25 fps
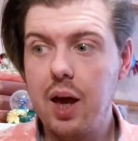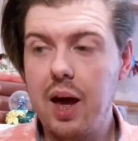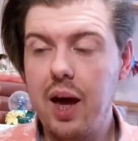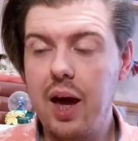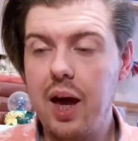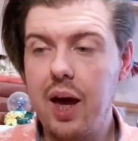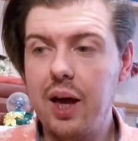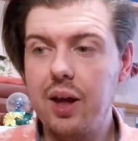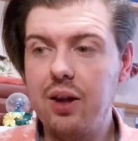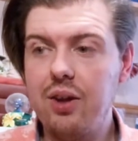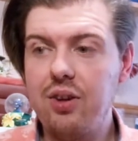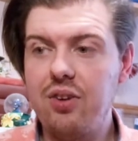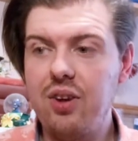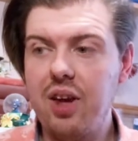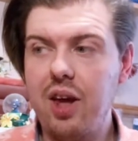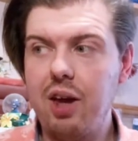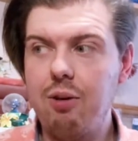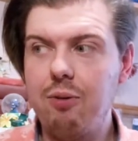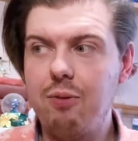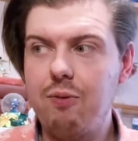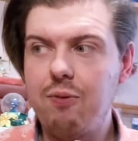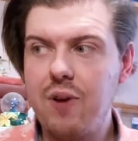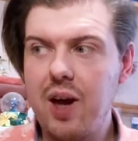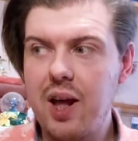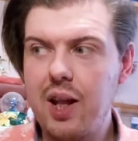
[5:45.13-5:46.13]
And
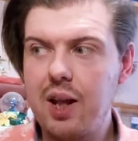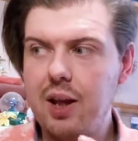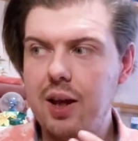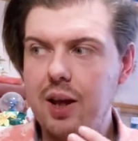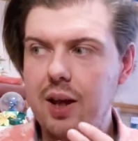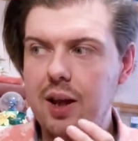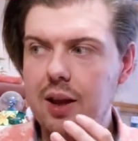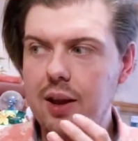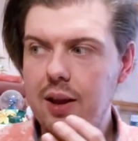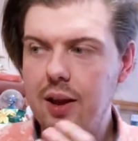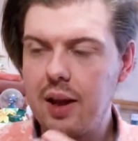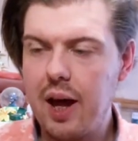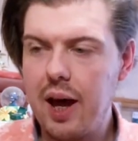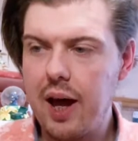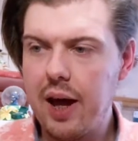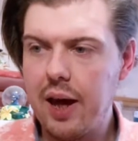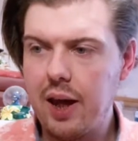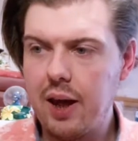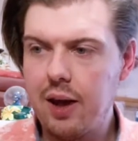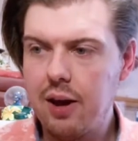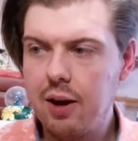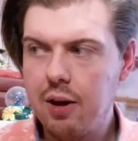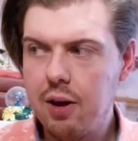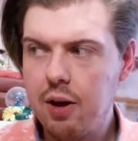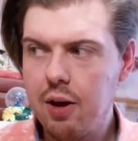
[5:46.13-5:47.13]
it felt
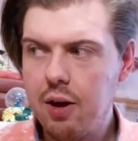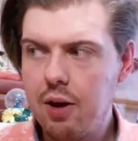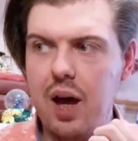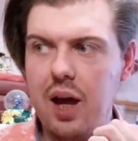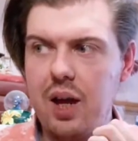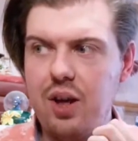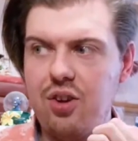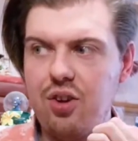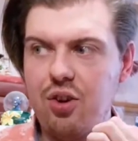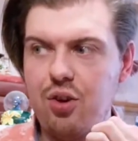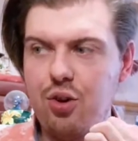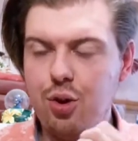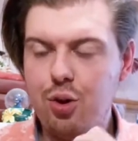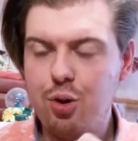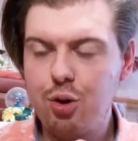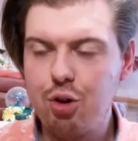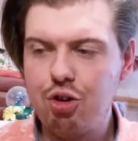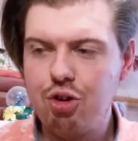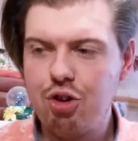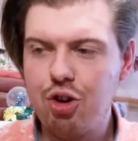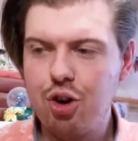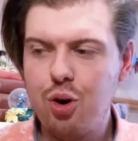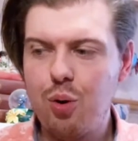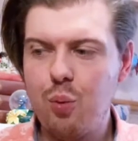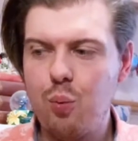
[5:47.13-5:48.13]
like a
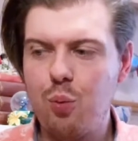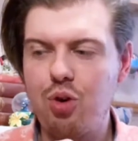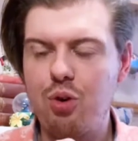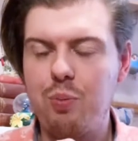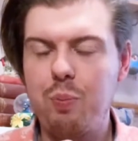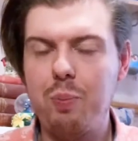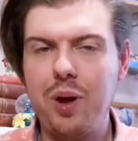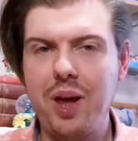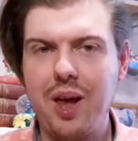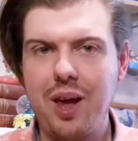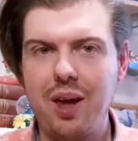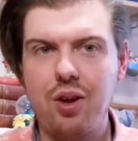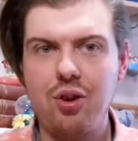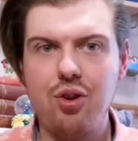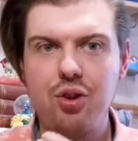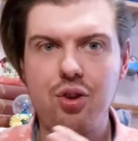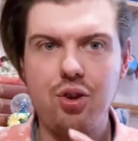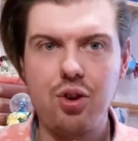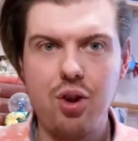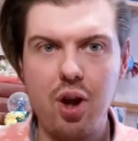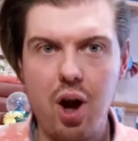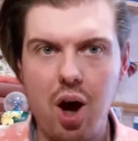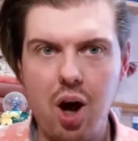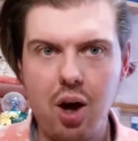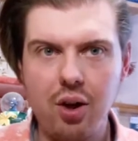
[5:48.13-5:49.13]
discussion was being
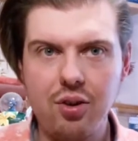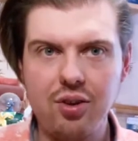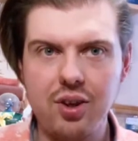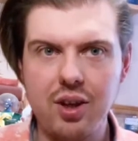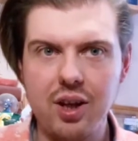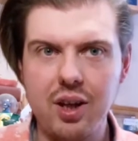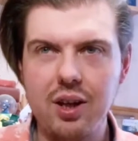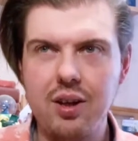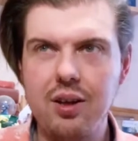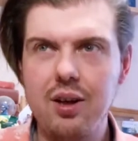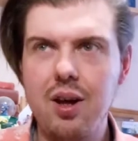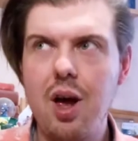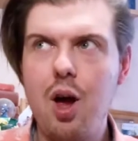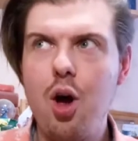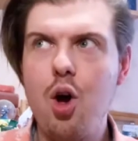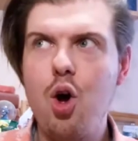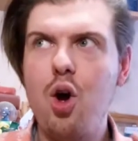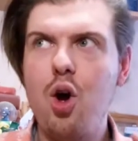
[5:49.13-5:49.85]
started,